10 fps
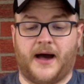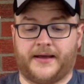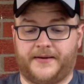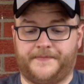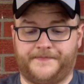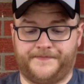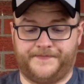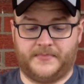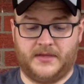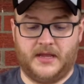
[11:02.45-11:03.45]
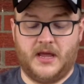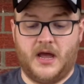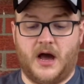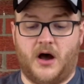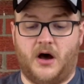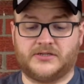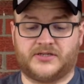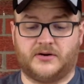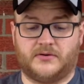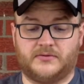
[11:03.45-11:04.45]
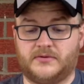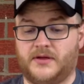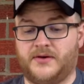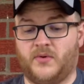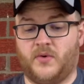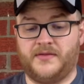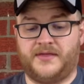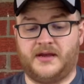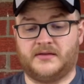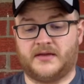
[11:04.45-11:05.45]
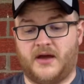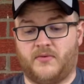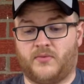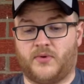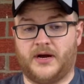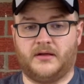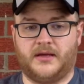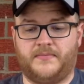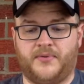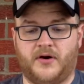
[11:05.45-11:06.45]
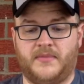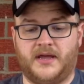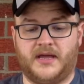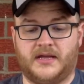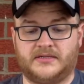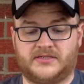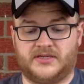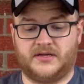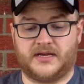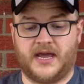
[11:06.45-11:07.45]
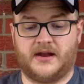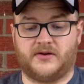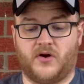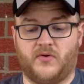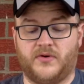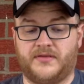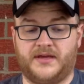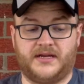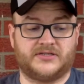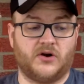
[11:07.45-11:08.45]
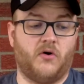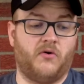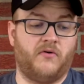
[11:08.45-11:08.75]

Pocket. Also, the one thing that really put me into the category with these